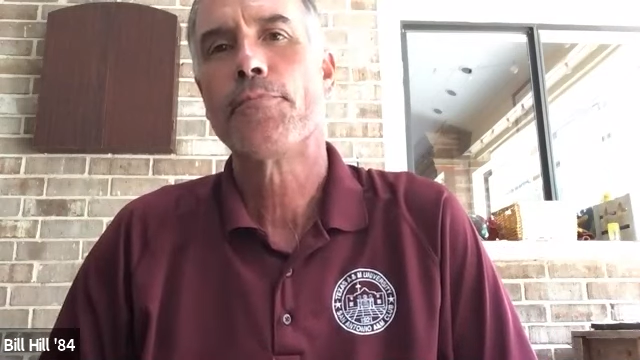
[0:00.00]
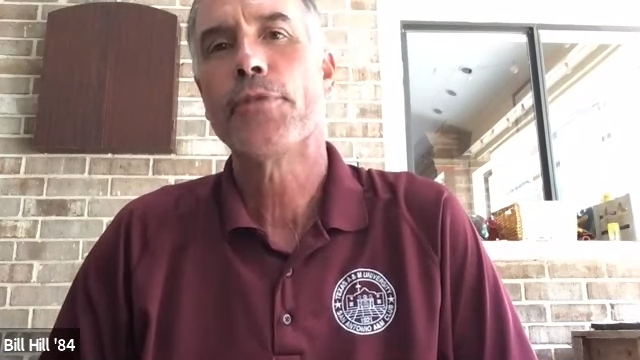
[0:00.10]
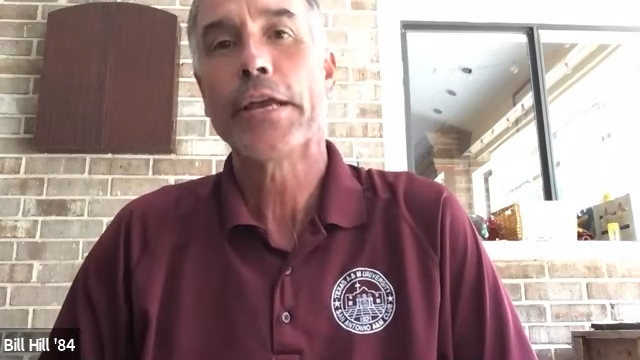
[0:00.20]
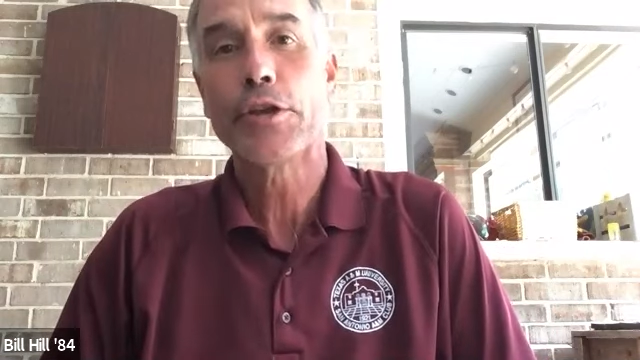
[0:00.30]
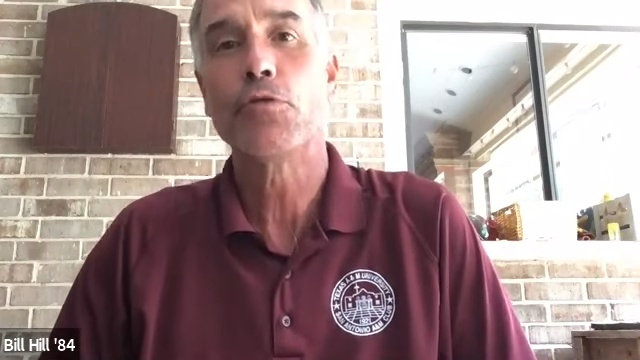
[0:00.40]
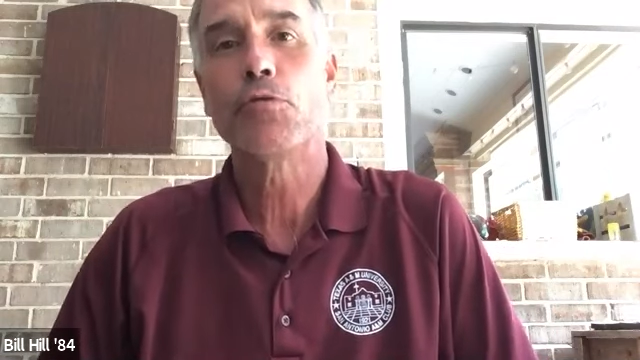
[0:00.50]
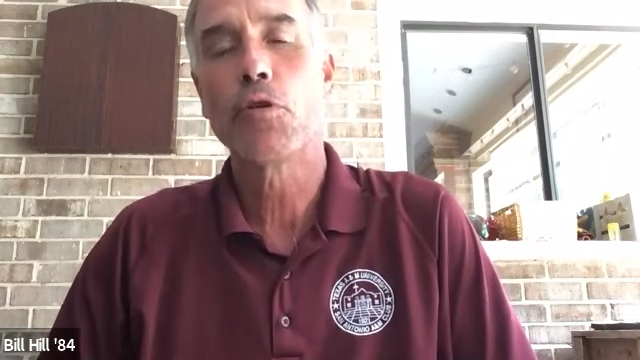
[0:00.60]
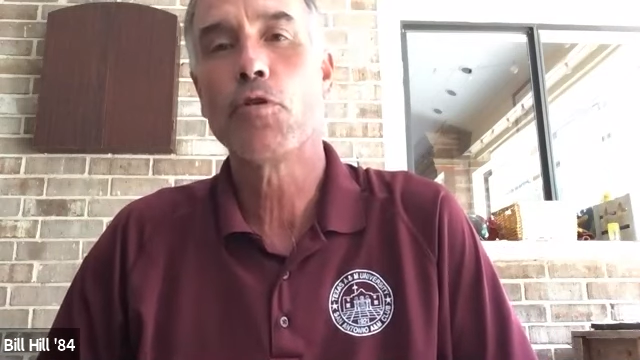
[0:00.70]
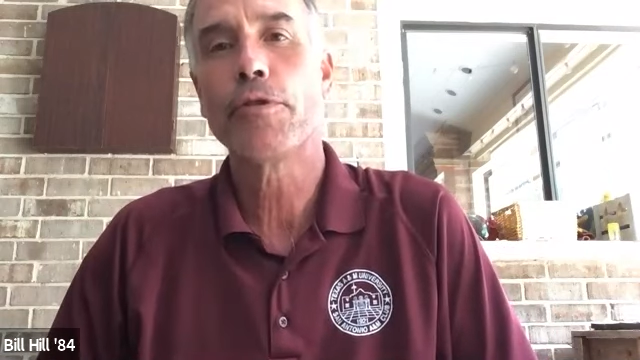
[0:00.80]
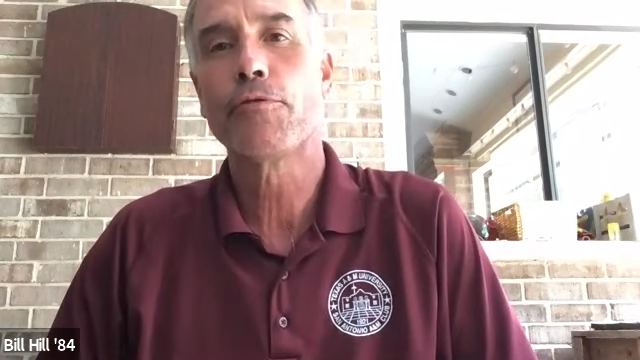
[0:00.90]
thank you,
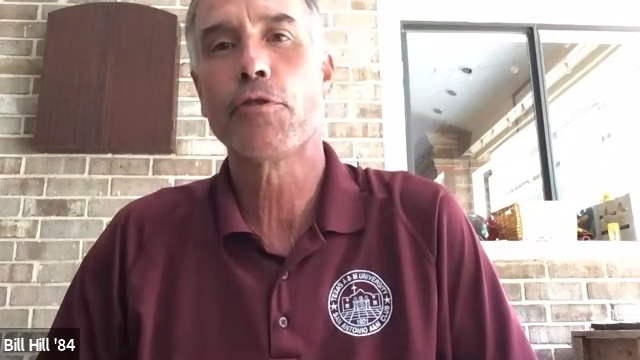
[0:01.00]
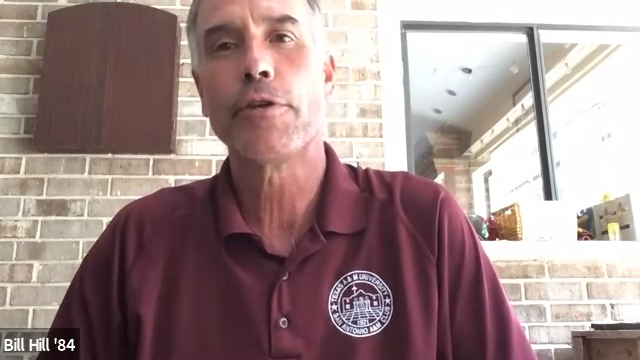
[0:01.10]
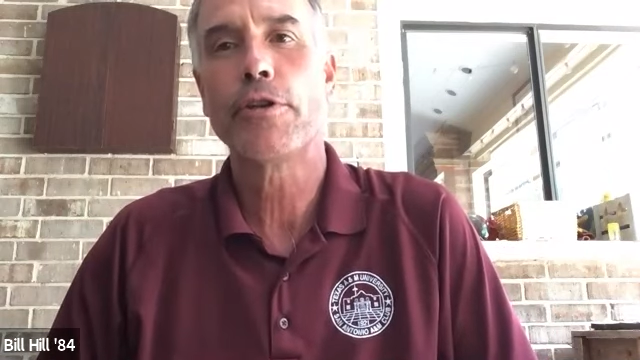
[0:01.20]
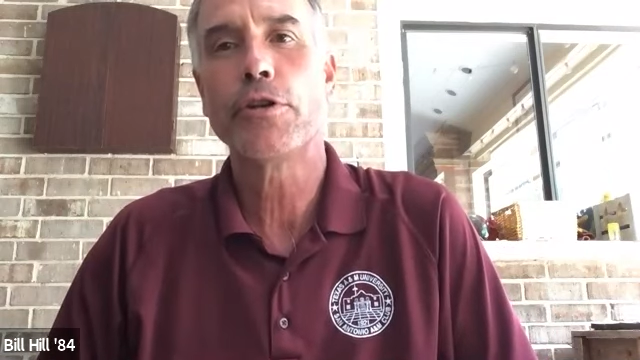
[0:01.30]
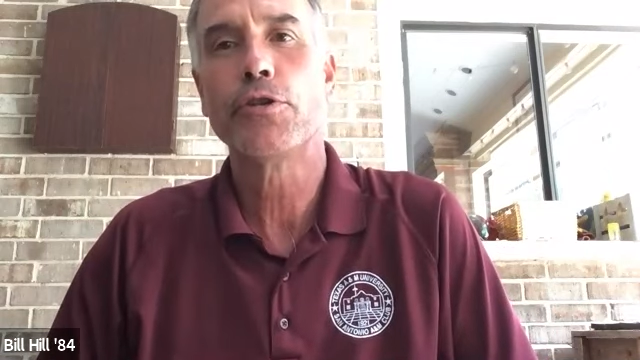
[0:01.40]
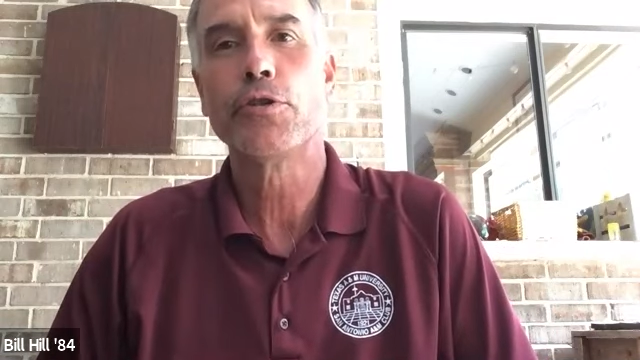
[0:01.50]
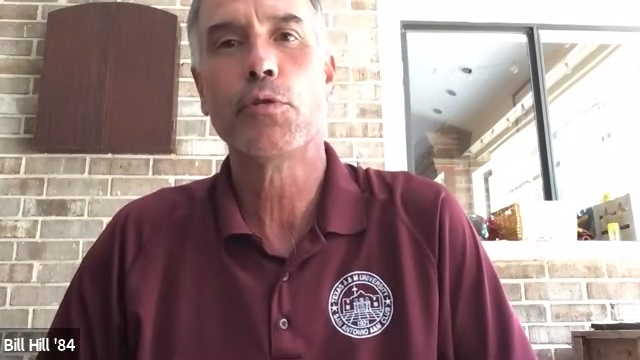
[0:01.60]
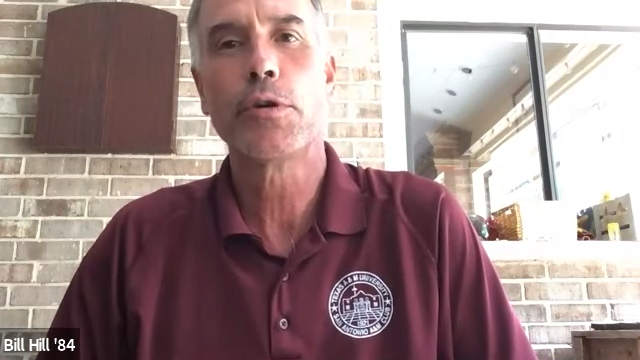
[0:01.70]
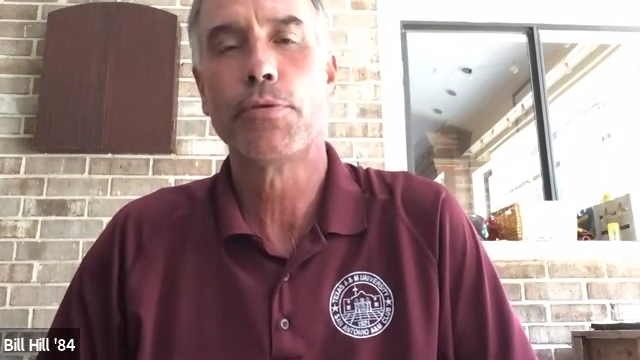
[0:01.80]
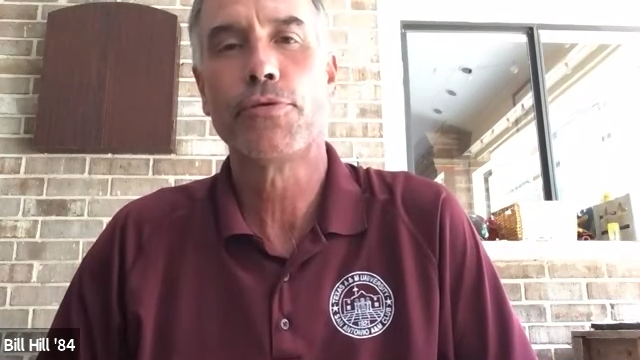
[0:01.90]
Logan, for everything you're
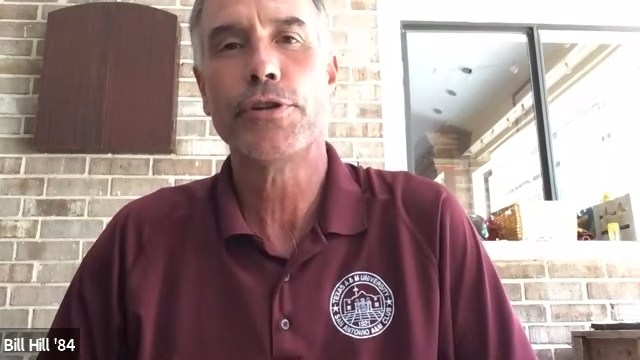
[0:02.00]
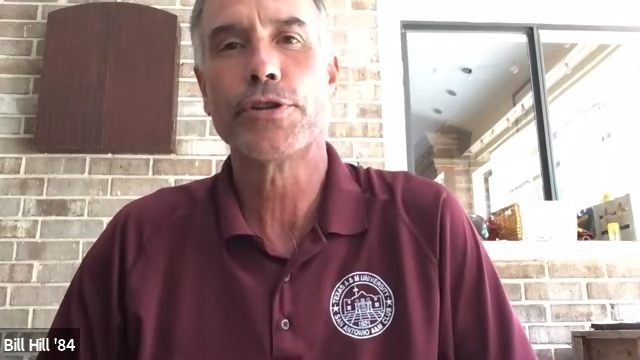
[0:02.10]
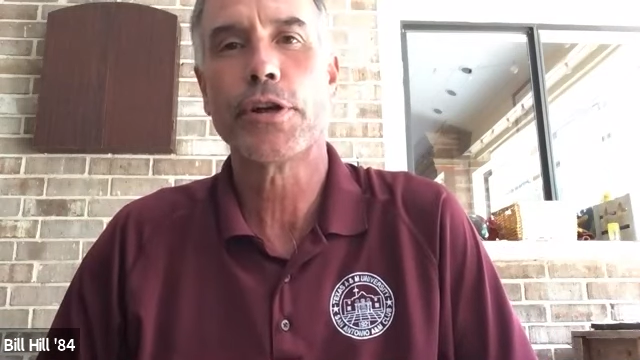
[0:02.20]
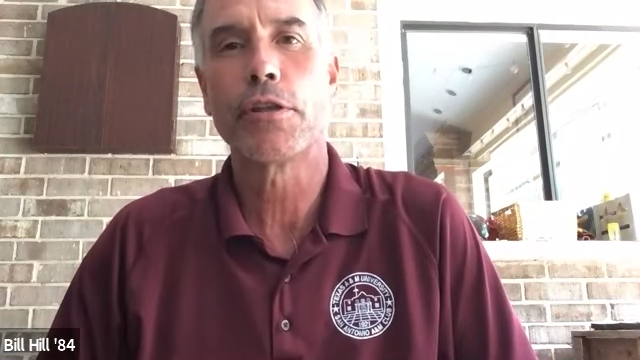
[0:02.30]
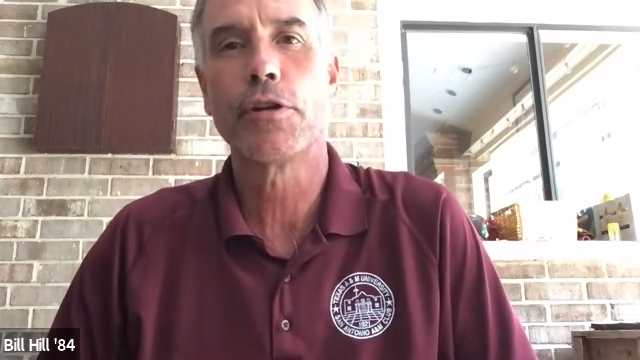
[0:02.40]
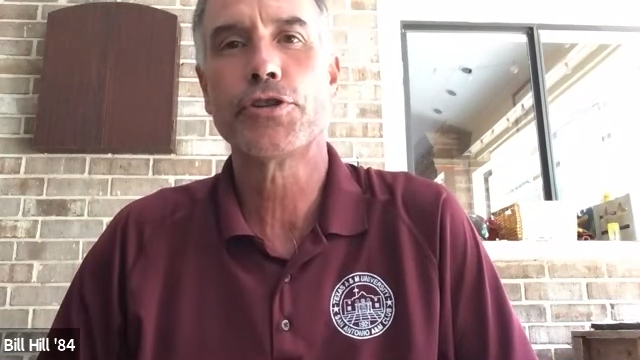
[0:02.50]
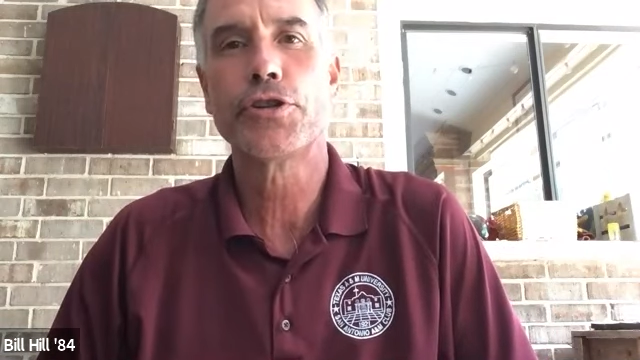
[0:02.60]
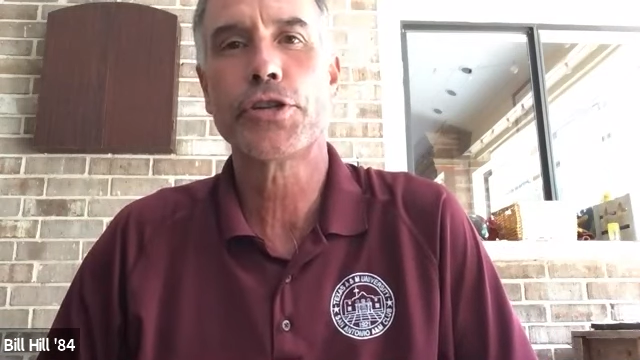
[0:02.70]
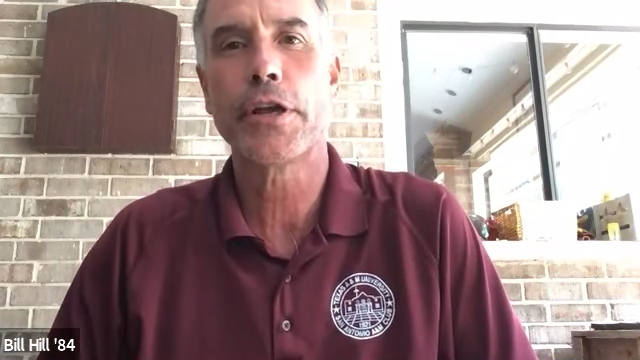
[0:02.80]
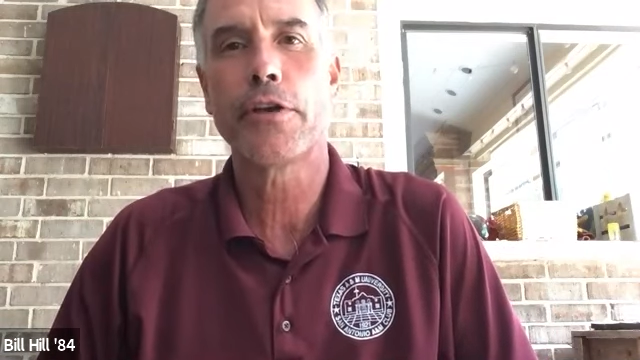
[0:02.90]
doing to put these
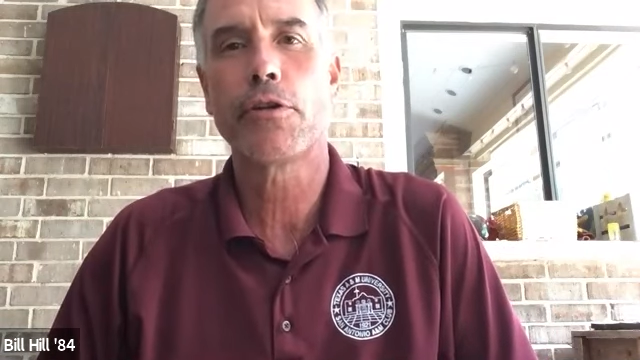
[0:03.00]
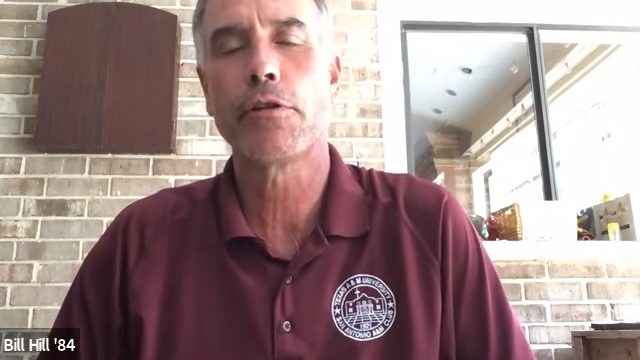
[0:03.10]
lunches together.